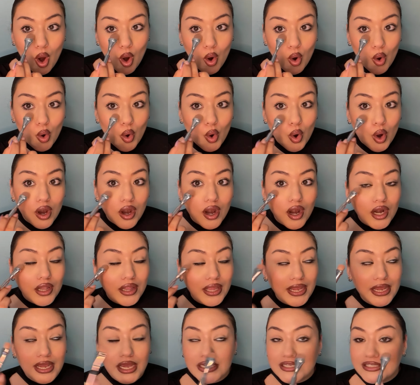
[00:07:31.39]
or
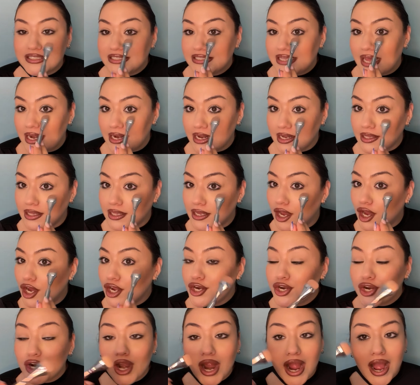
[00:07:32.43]
like setting the
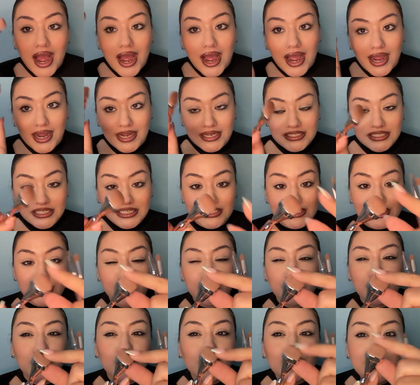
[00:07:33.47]
under eyes because it's
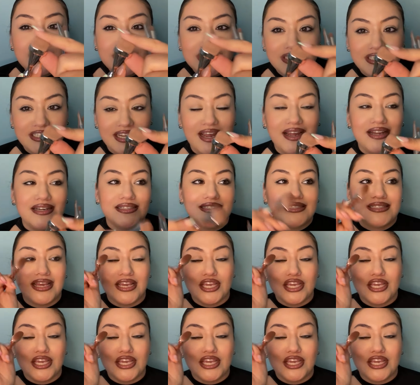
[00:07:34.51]
so dense.